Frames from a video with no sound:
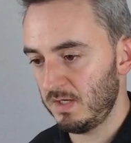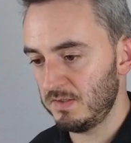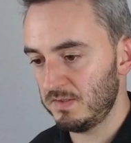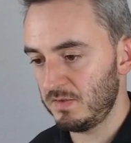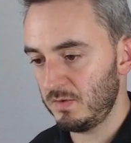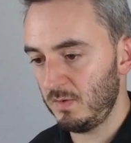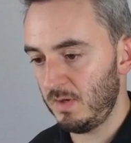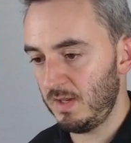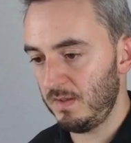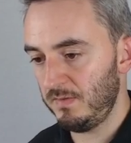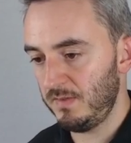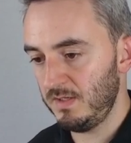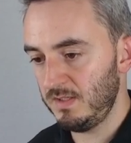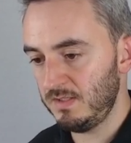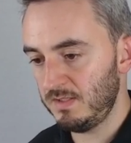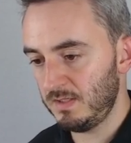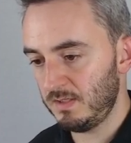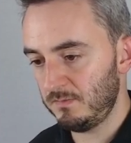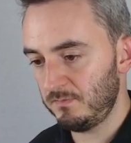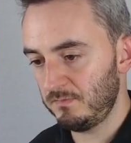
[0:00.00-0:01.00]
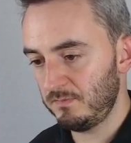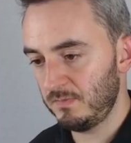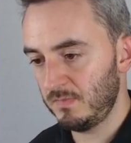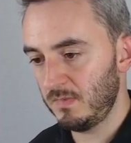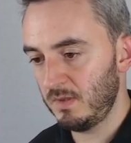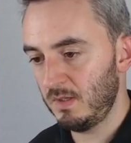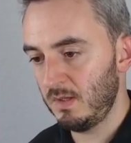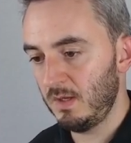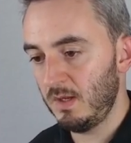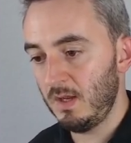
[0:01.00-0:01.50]
squared theta.
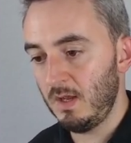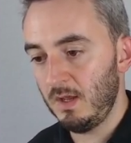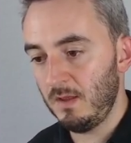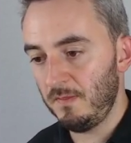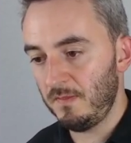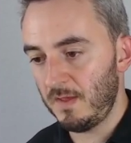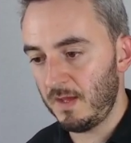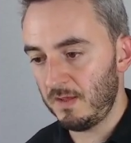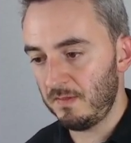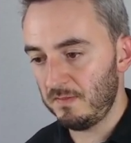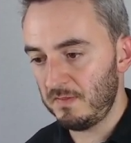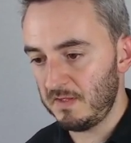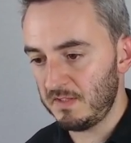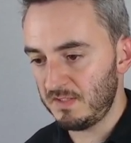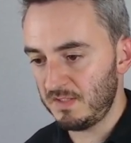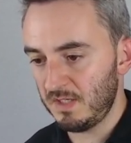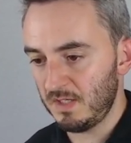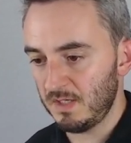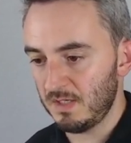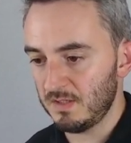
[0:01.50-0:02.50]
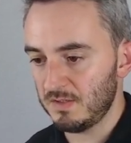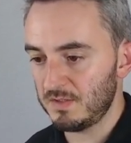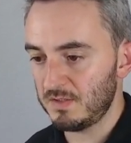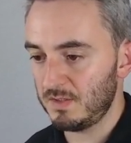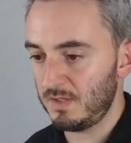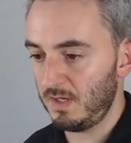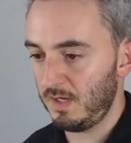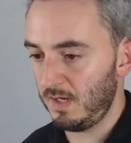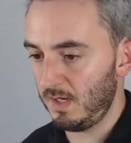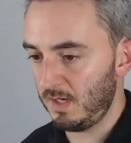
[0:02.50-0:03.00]
Then this is
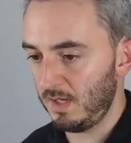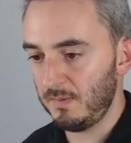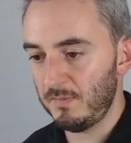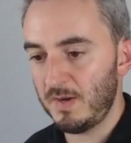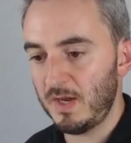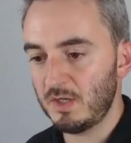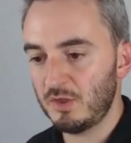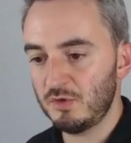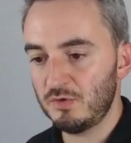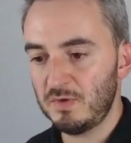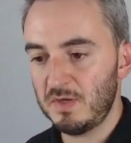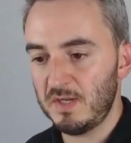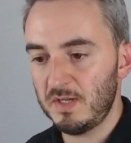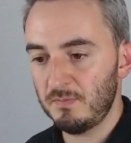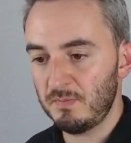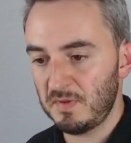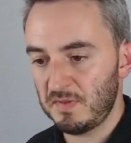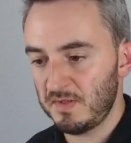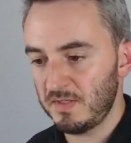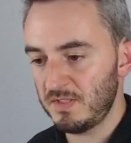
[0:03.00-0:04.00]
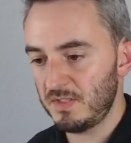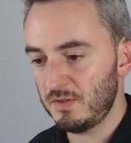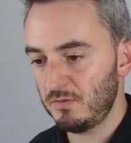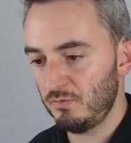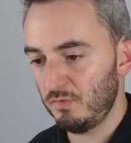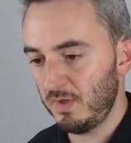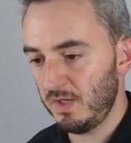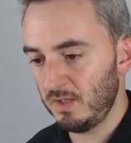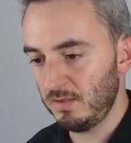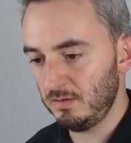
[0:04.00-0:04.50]
imaginary, but this is
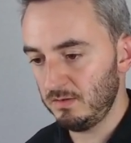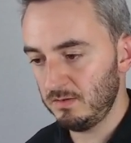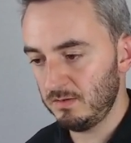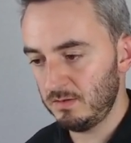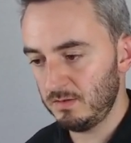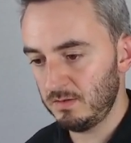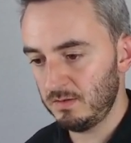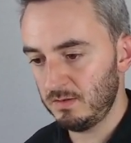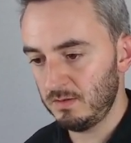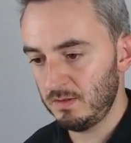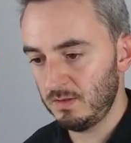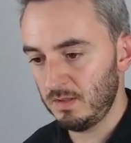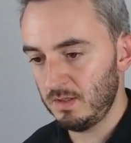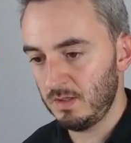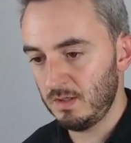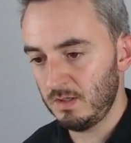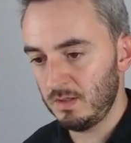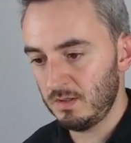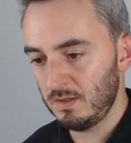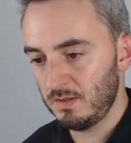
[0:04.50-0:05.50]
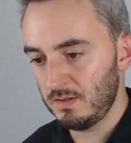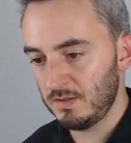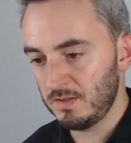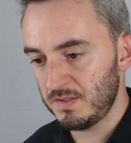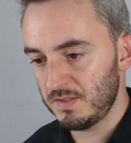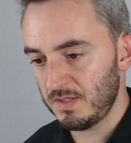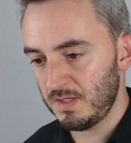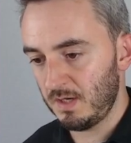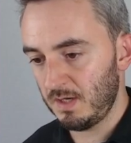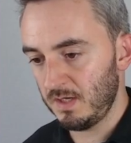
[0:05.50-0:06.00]
real,
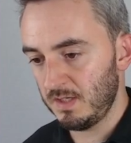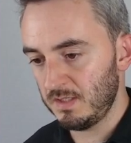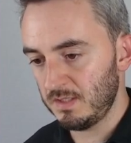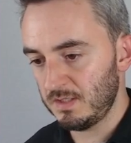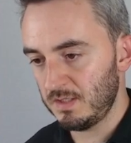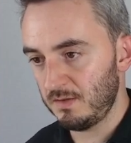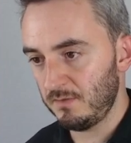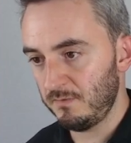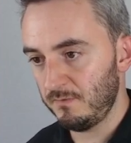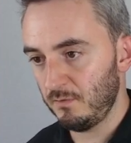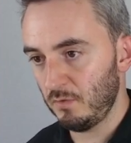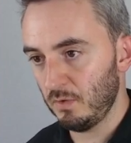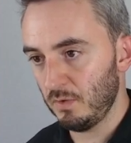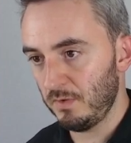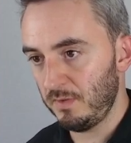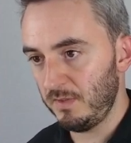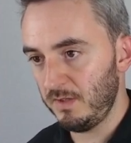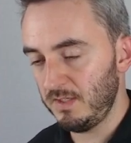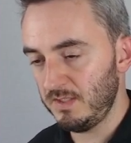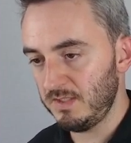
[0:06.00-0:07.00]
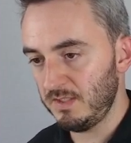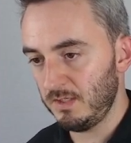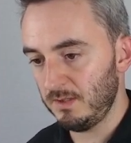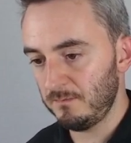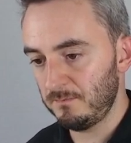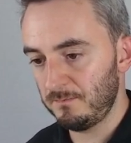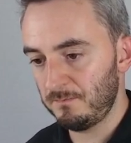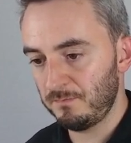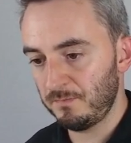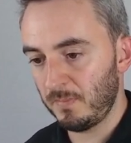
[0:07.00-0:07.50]
sine to the 4 theta.
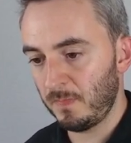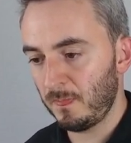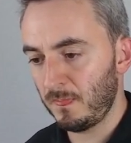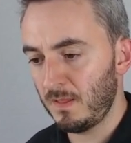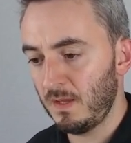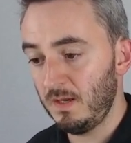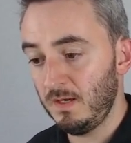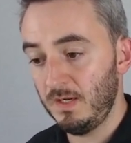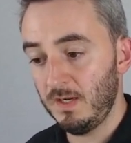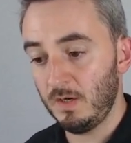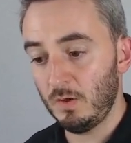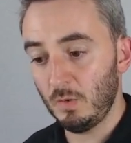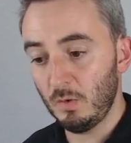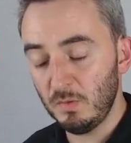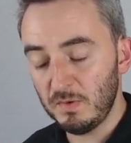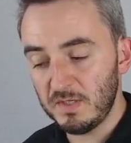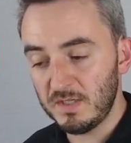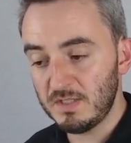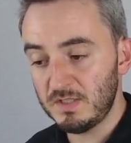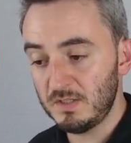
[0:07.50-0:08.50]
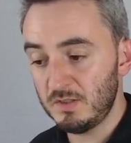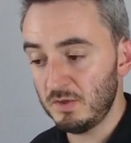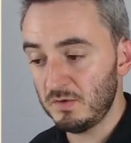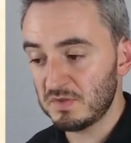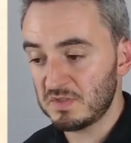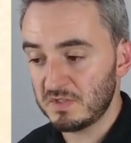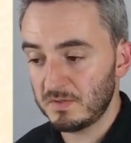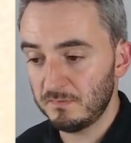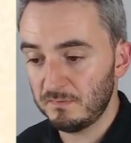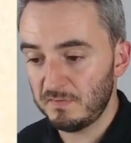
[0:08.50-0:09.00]
Now all we need to do is
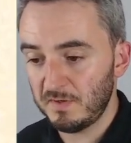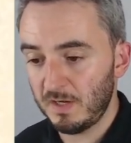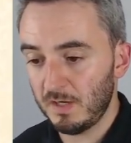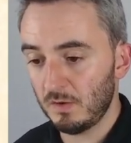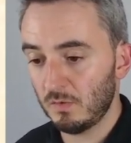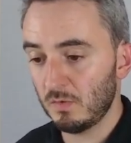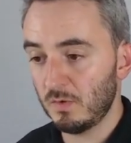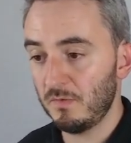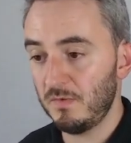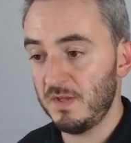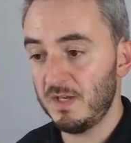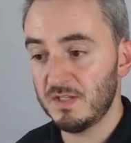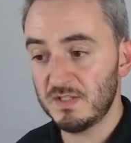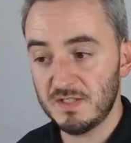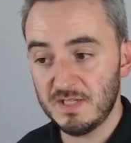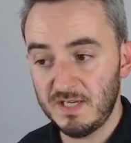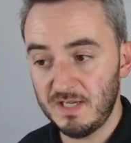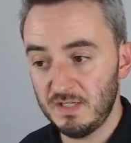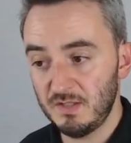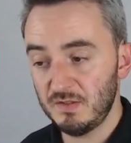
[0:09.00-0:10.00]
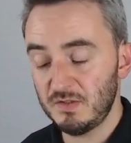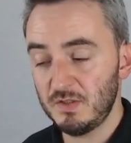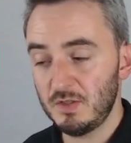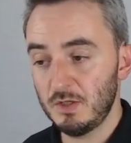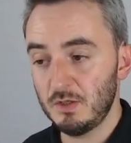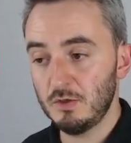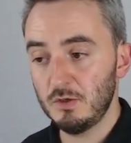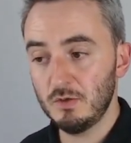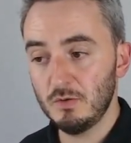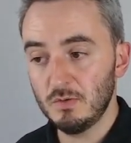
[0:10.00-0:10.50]
convert all of this
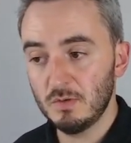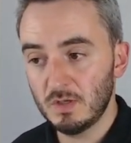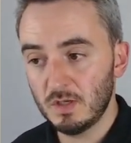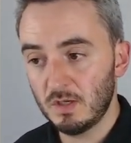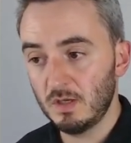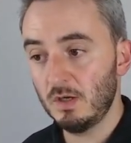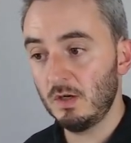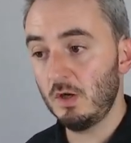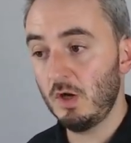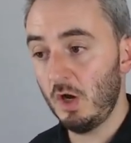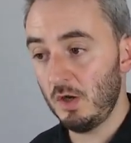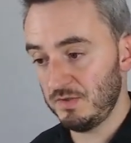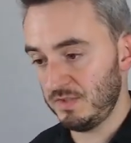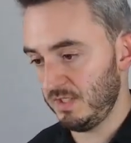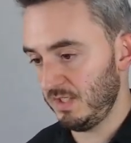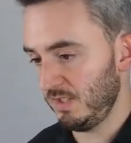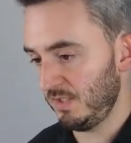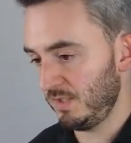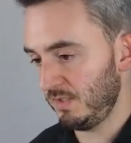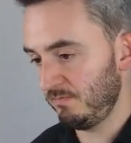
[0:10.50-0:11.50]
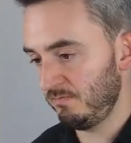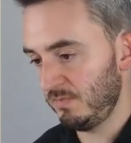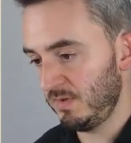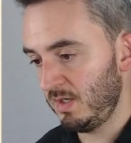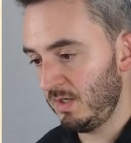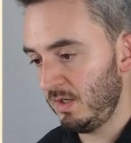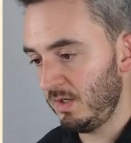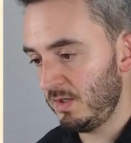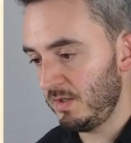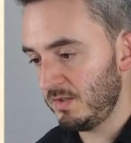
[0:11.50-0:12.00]
into coses,
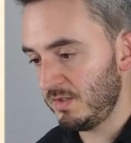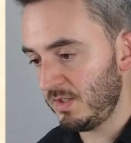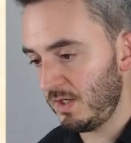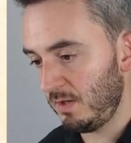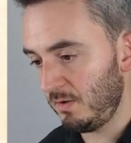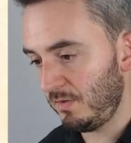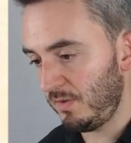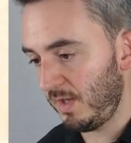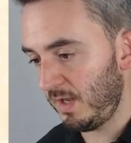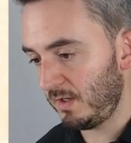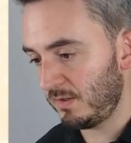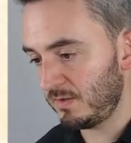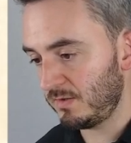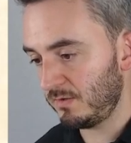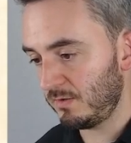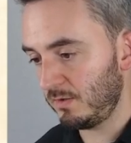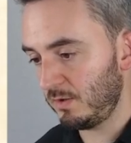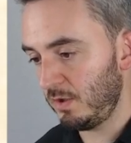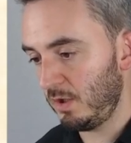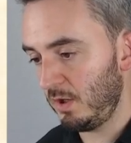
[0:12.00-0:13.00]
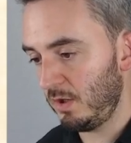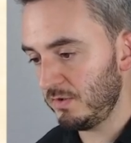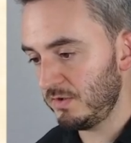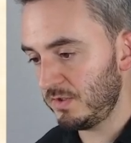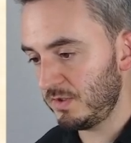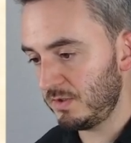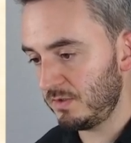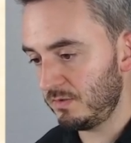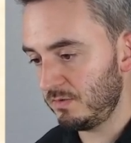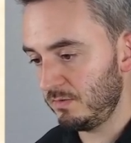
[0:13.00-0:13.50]
so that cos
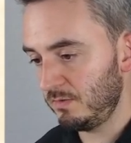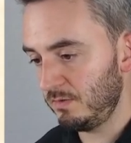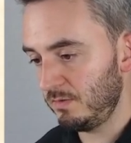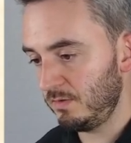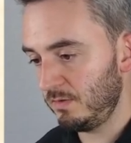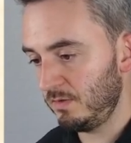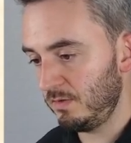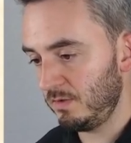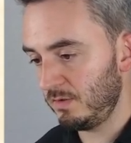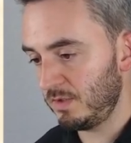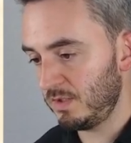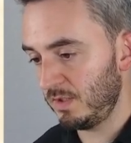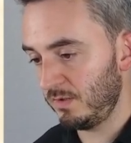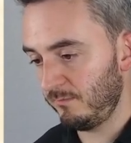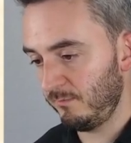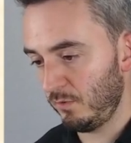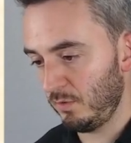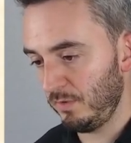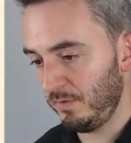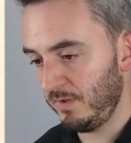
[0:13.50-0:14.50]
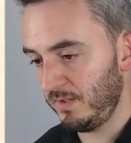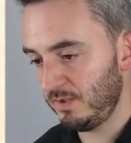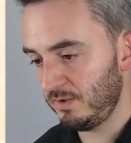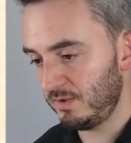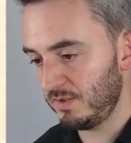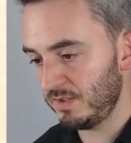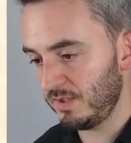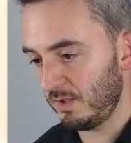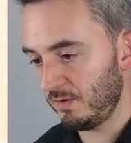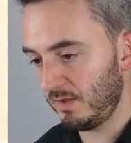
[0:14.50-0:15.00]
to the 4 theta
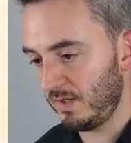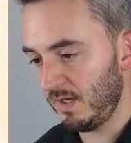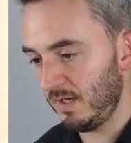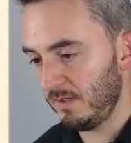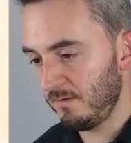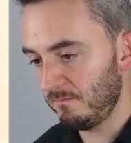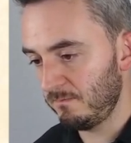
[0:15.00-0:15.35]
is okay.